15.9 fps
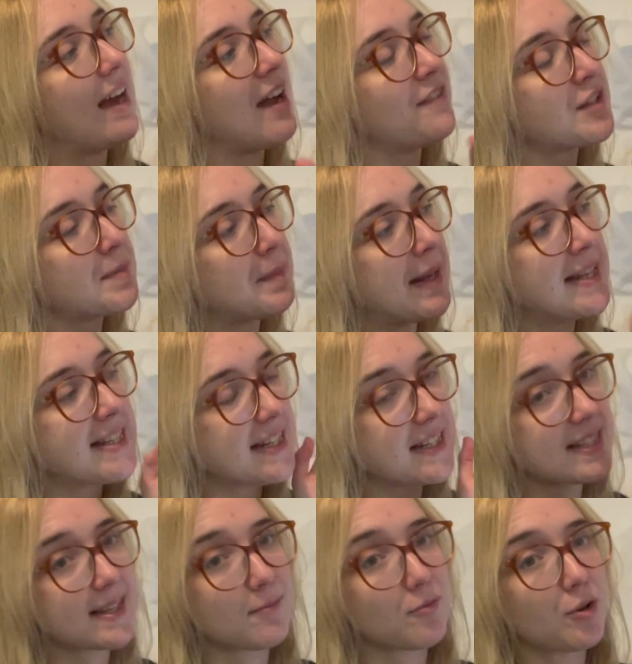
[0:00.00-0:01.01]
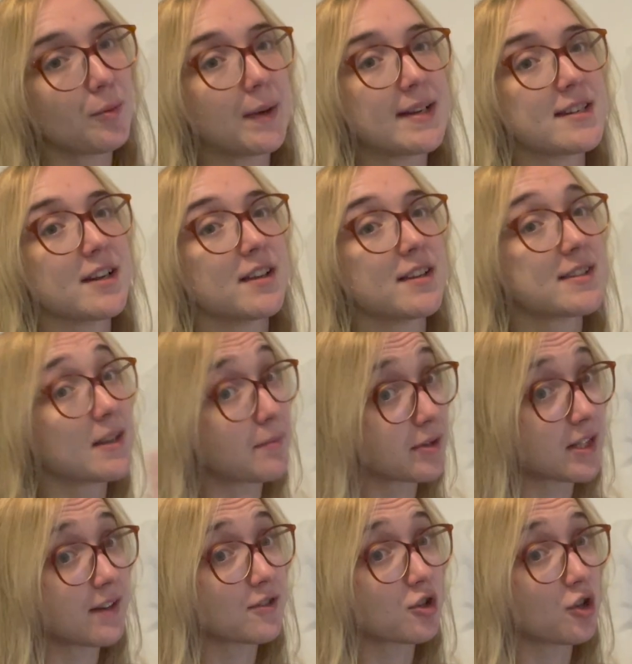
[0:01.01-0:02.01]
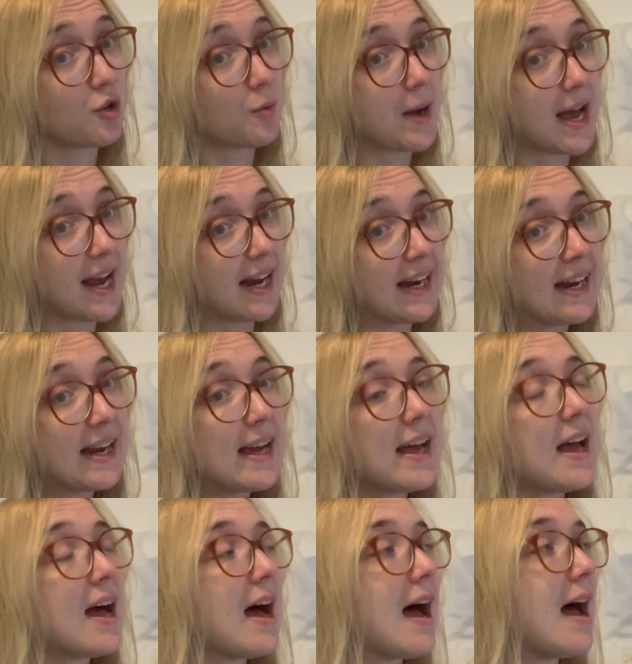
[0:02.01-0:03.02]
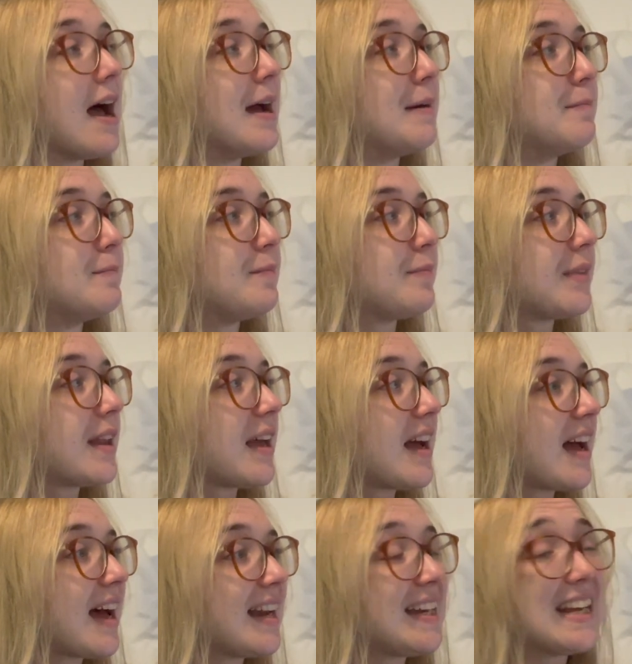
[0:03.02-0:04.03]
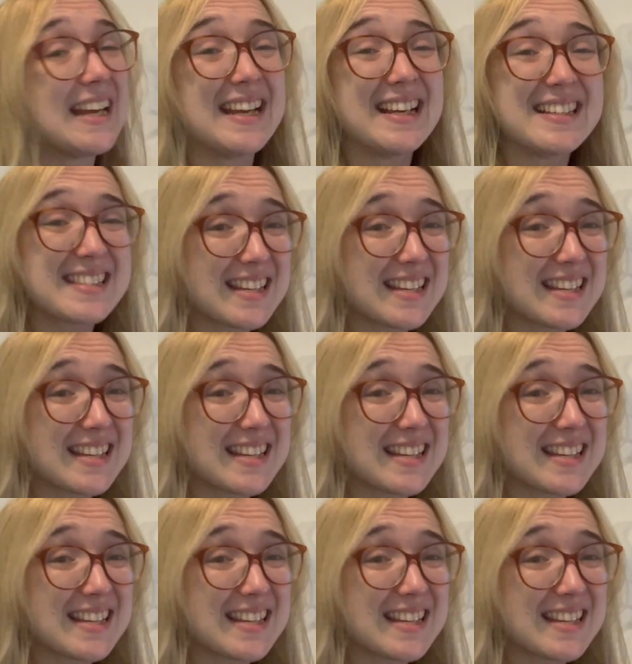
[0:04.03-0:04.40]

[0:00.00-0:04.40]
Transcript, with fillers: I've split it into summer and winter, the summer stuff's gone away, um, and it is